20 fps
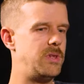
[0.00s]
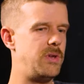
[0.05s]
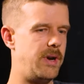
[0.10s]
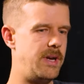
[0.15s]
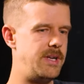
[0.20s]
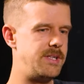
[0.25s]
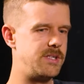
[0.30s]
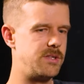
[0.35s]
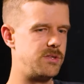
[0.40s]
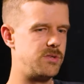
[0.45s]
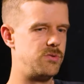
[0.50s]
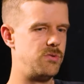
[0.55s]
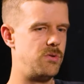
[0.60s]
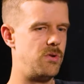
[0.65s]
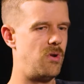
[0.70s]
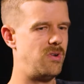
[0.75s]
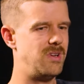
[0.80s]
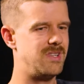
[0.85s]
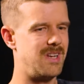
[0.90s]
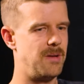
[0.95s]
risks. You
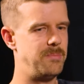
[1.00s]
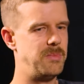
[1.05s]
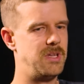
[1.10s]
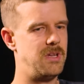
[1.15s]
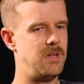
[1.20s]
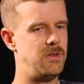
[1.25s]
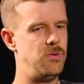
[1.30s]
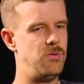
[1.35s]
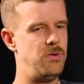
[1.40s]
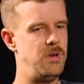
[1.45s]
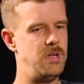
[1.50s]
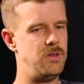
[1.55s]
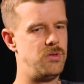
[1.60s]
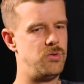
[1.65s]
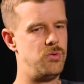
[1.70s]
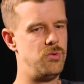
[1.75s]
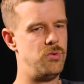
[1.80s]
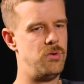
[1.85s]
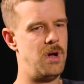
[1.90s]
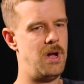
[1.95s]
know, it's something that you need
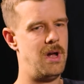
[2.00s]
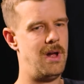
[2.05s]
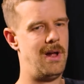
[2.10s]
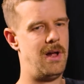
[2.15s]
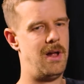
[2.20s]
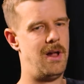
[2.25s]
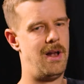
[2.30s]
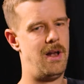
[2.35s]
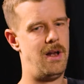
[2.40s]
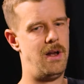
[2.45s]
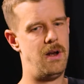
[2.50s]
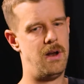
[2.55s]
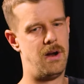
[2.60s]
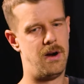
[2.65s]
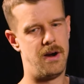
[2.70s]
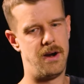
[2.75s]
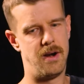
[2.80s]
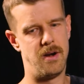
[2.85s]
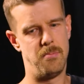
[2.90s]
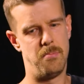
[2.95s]
to
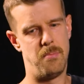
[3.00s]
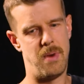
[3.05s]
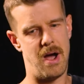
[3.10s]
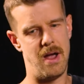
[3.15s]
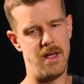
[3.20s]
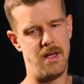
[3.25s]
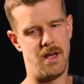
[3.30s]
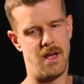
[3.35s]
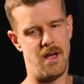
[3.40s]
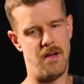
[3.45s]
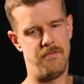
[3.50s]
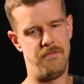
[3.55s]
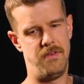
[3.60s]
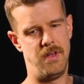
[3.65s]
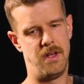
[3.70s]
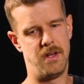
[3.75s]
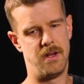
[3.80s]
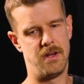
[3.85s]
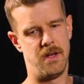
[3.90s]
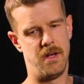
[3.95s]
learn by
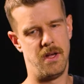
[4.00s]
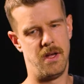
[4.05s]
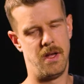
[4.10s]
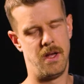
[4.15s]
having